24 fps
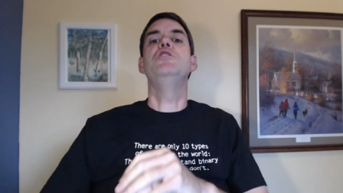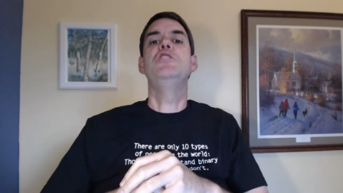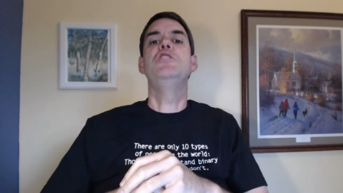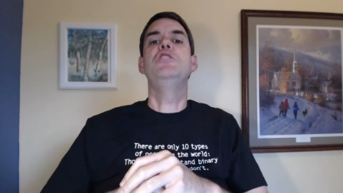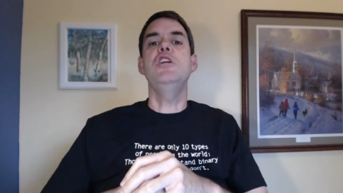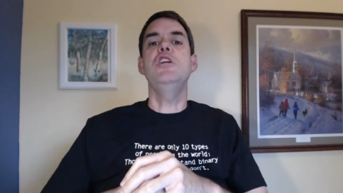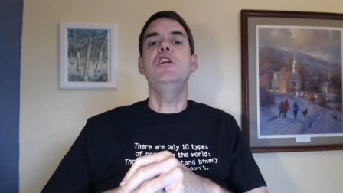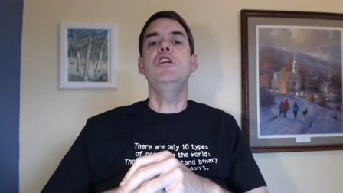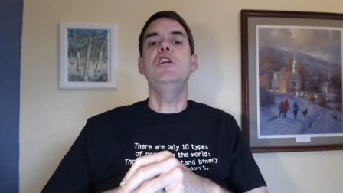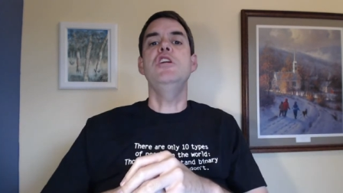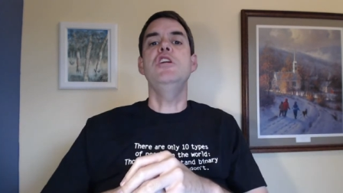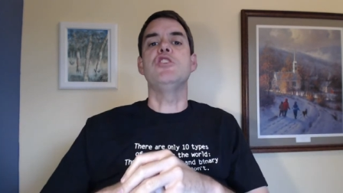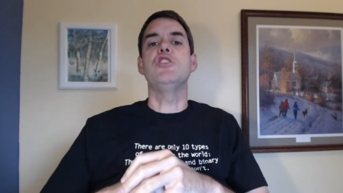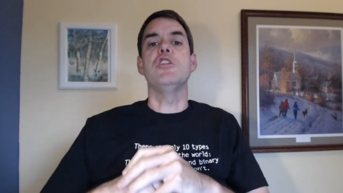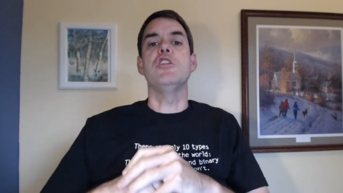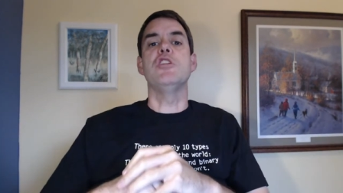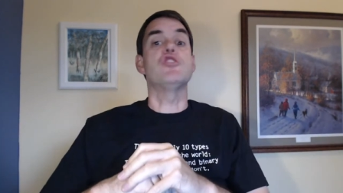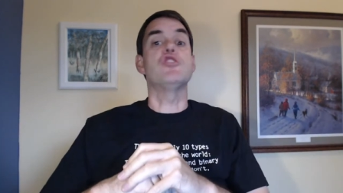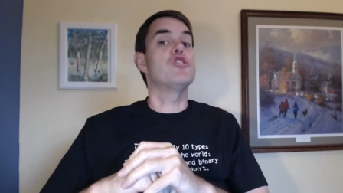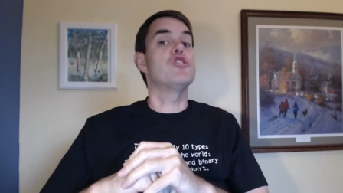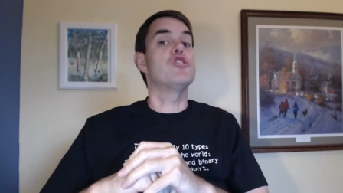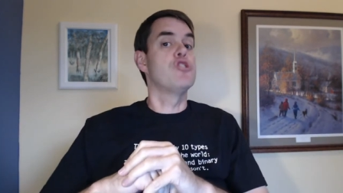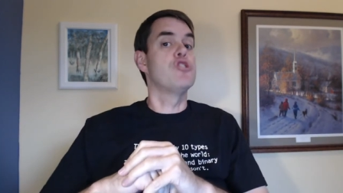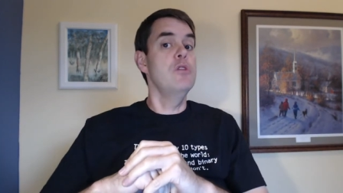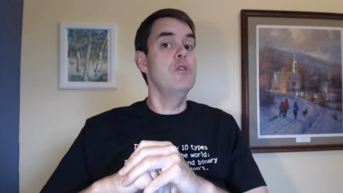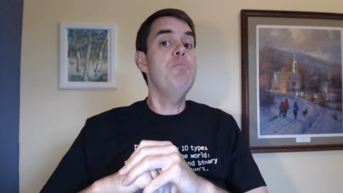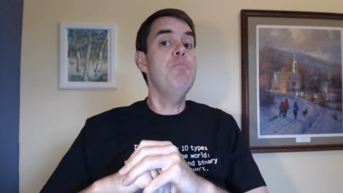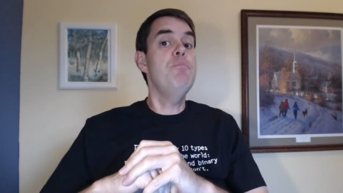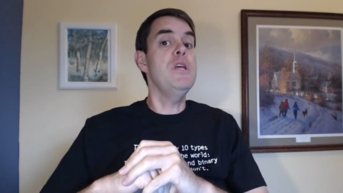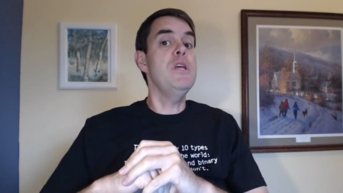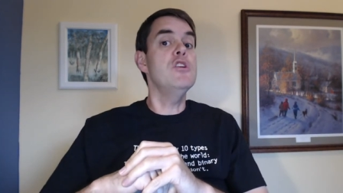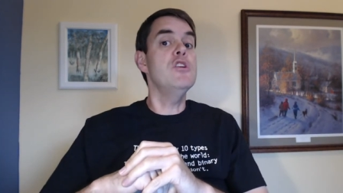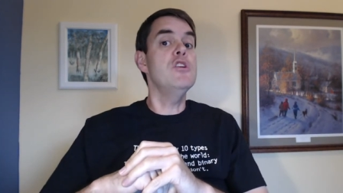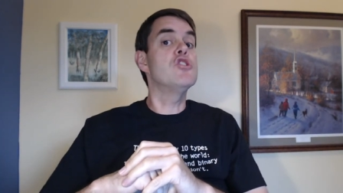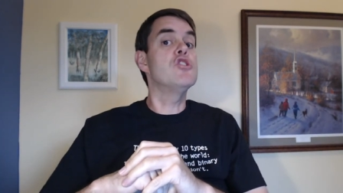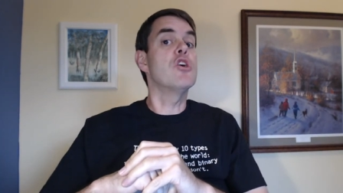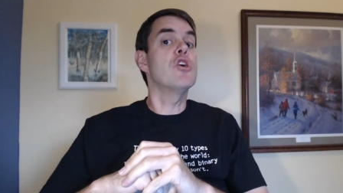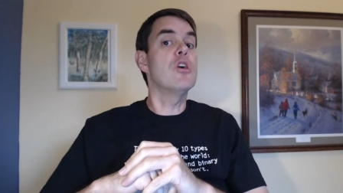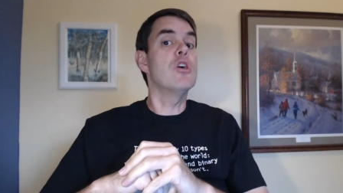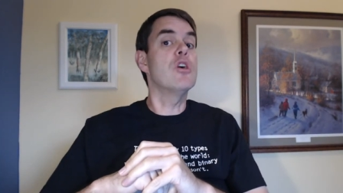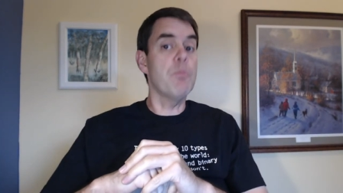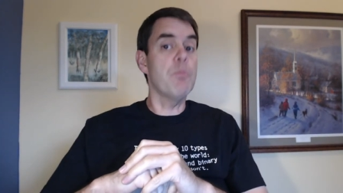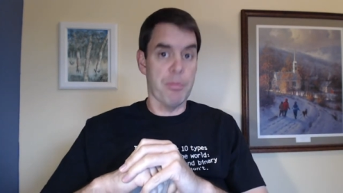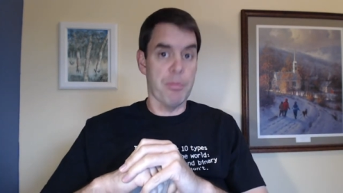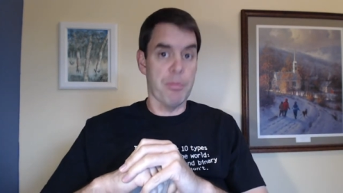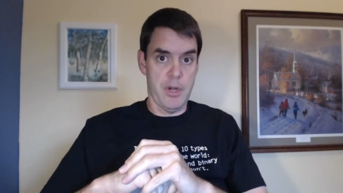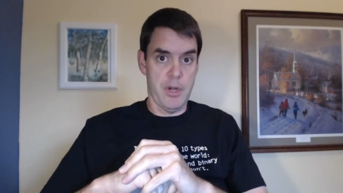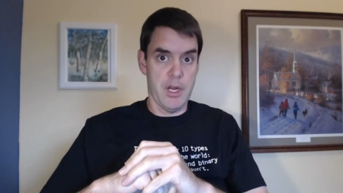digits should be
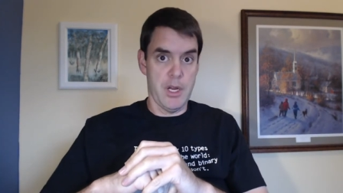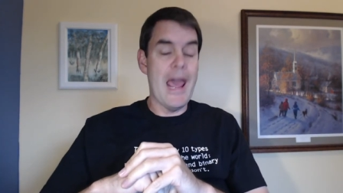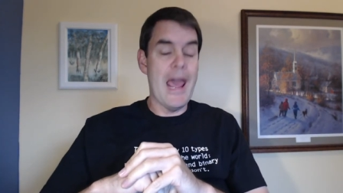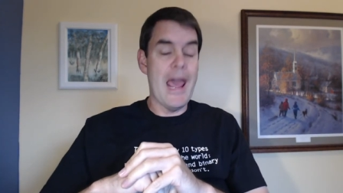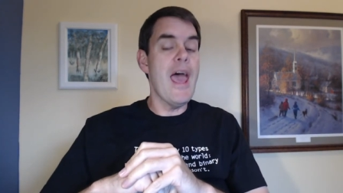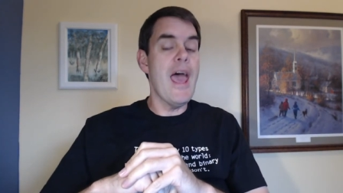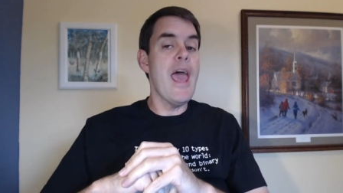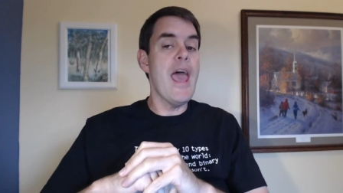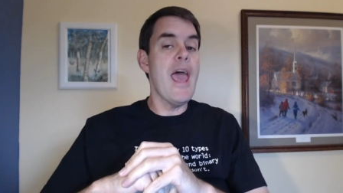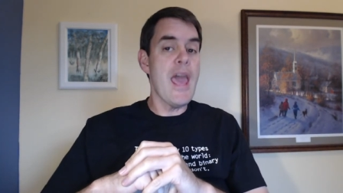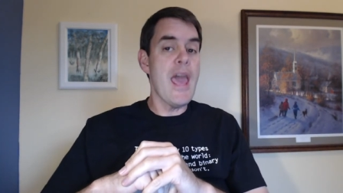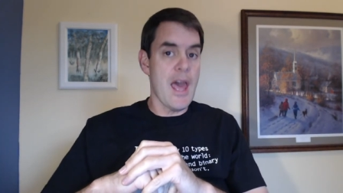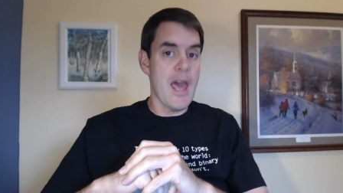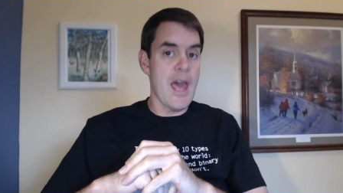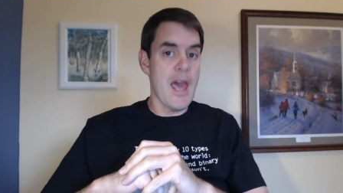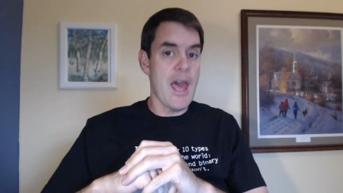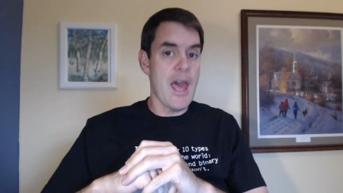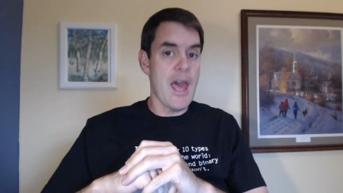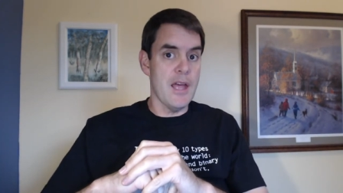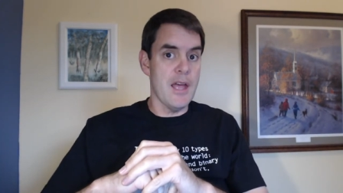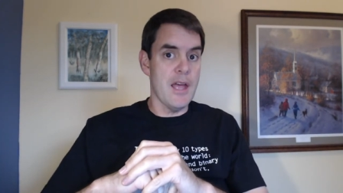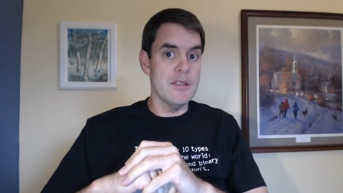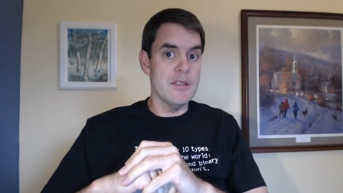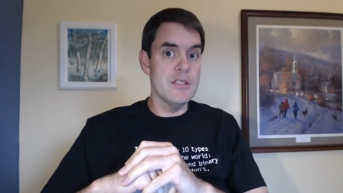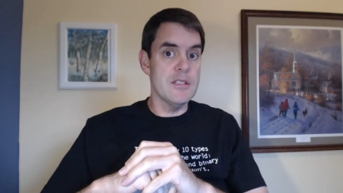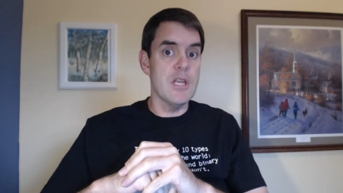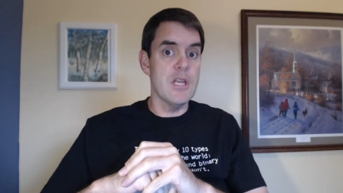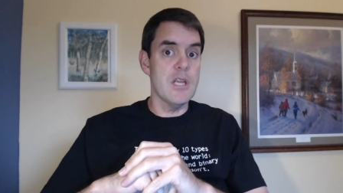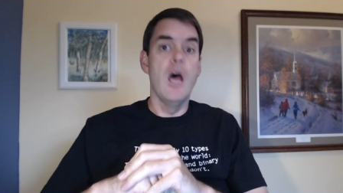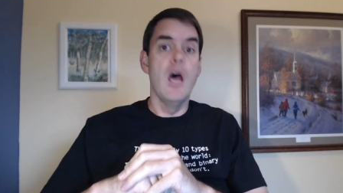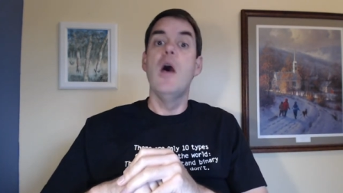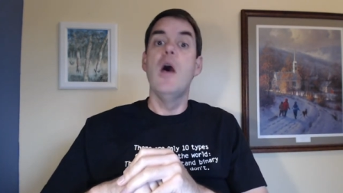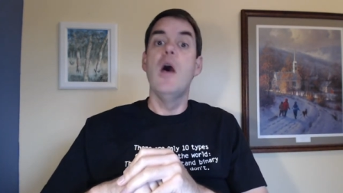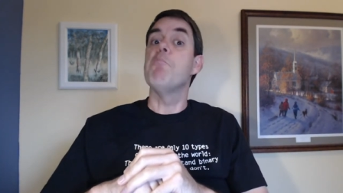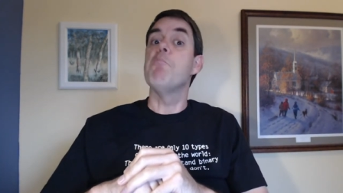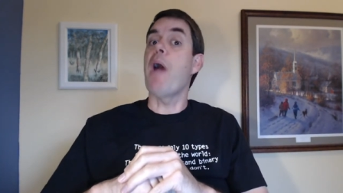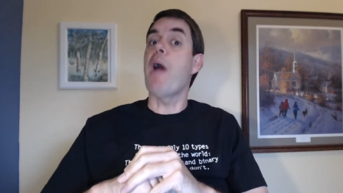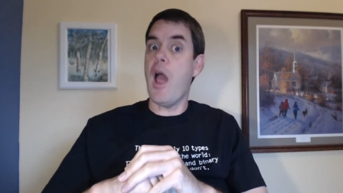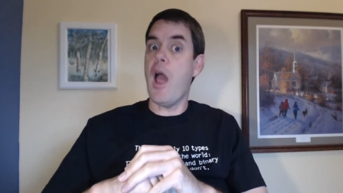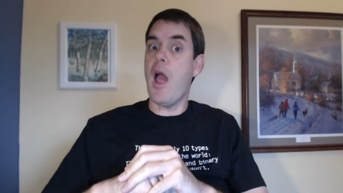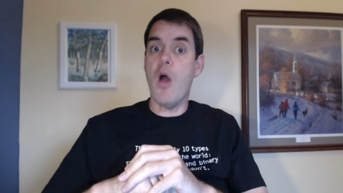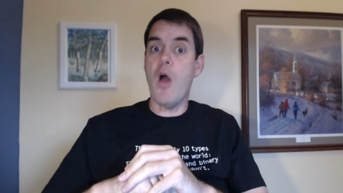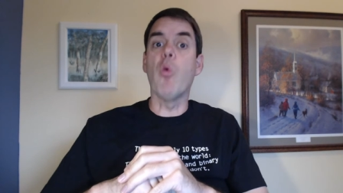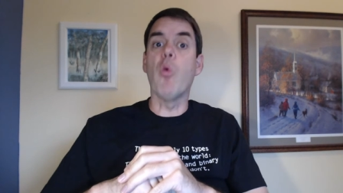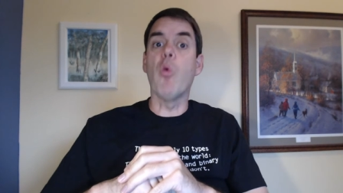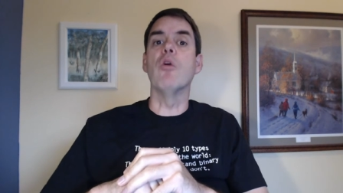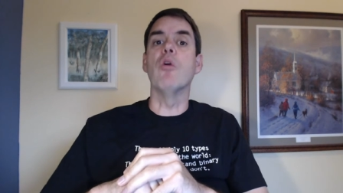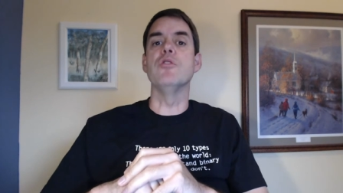interpreted as
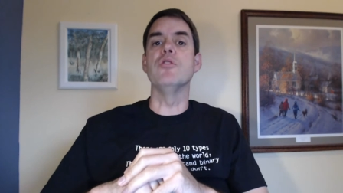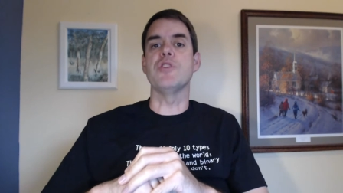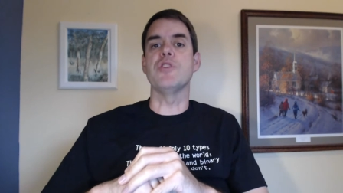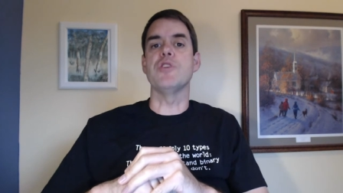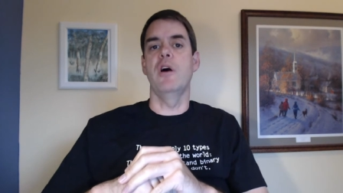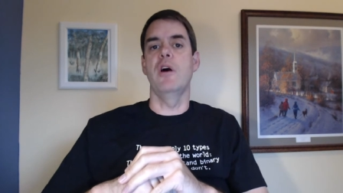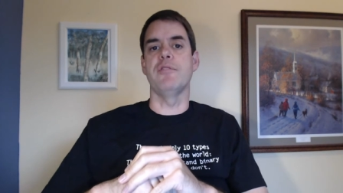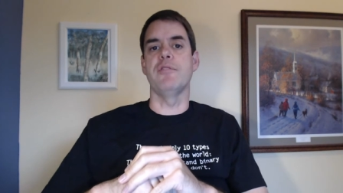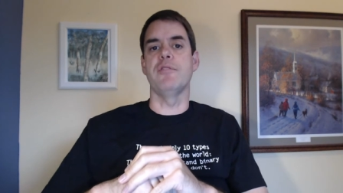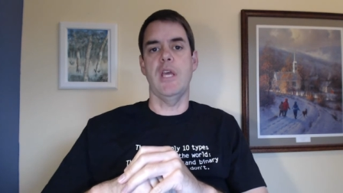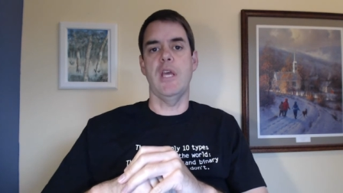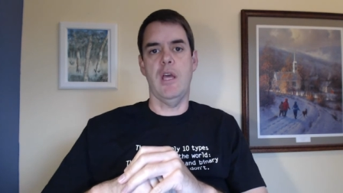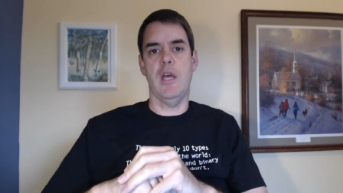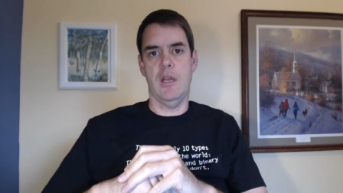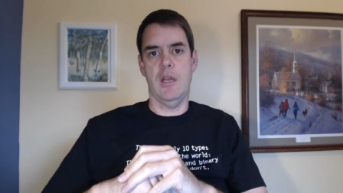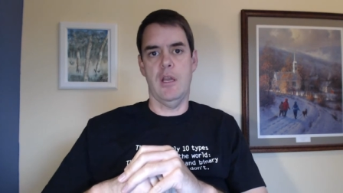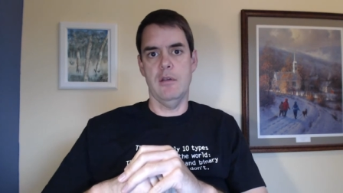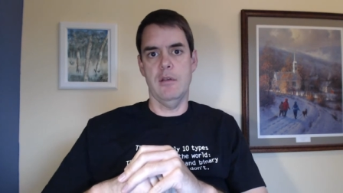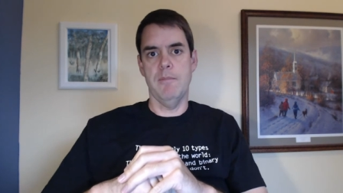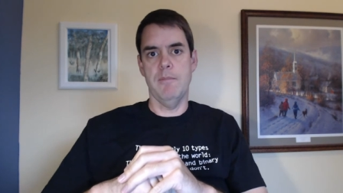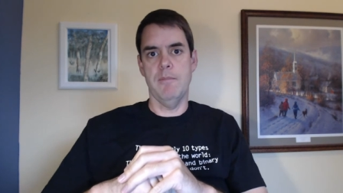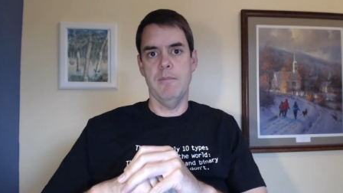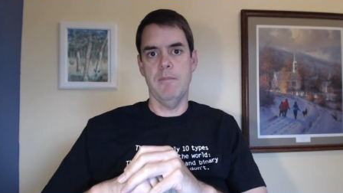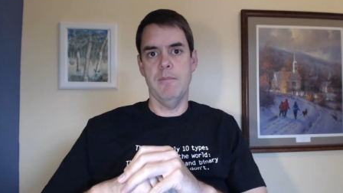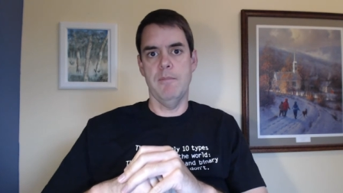powers of 10.